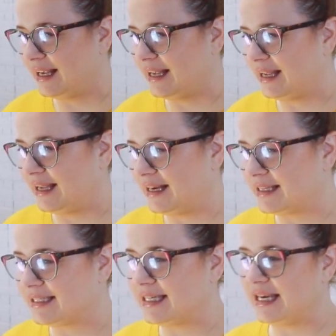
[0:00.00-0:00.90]

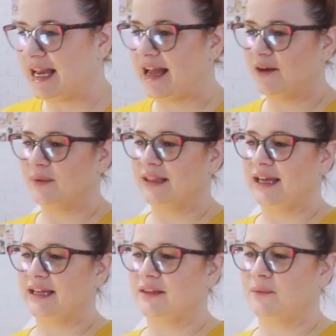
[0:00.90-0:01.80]
and see how we
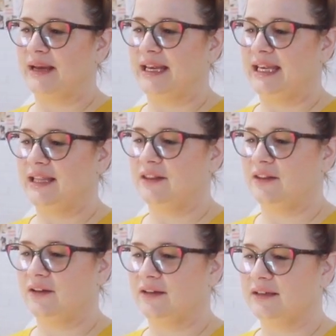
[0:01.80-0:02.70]
like the way he
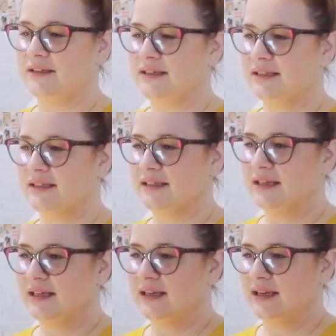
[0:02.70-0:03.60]
looks.
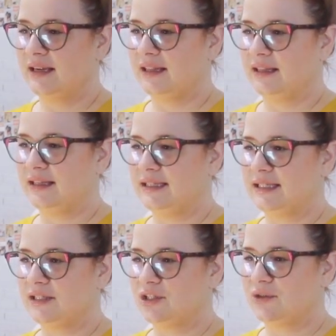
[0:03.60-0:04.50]

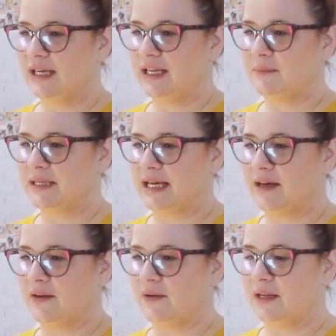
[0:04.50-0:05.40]
Let's shrink him
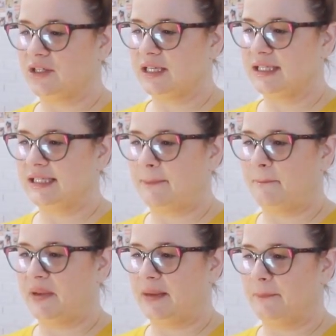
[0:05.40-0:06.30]
down just a
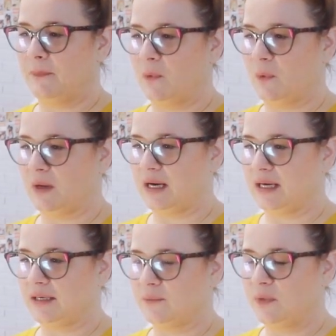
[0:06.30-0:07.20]
bit
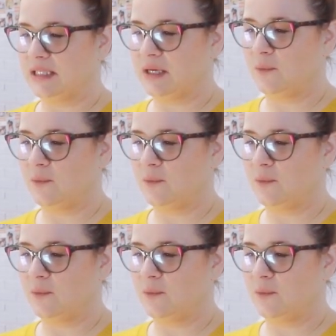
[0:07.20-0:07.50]
more. We